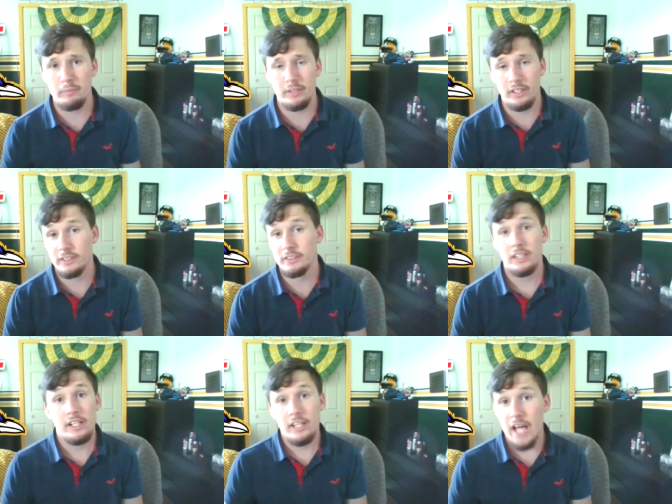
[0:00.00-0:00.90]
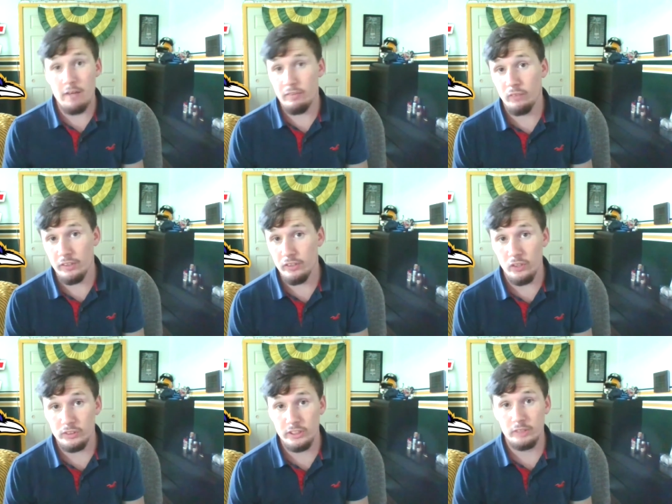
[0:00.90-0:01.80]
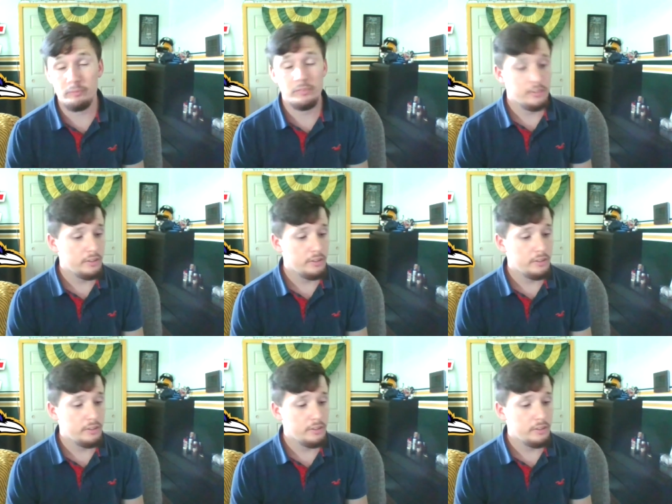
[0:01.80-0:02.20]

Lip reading: because everyone knows him.